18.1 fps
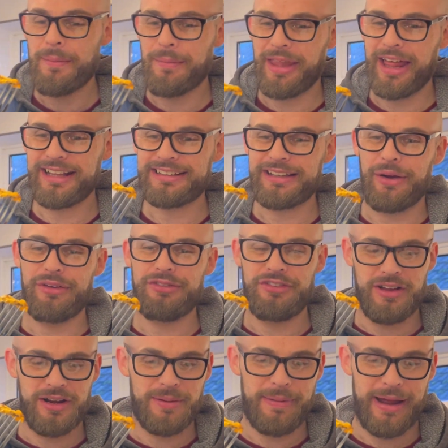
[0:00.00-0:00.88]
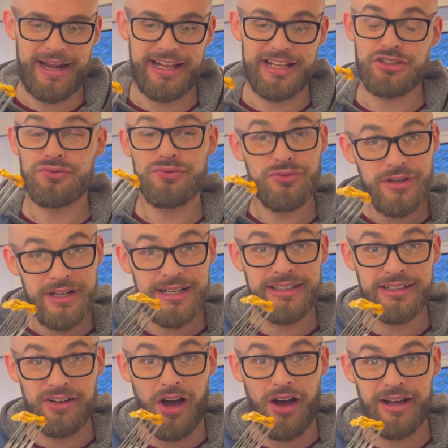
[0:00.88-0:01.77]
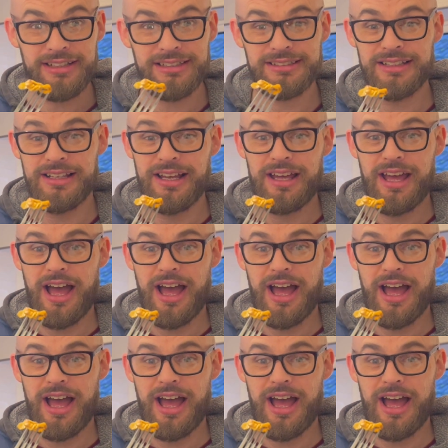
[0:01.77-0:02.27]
That's how I feel about it. It's really nice.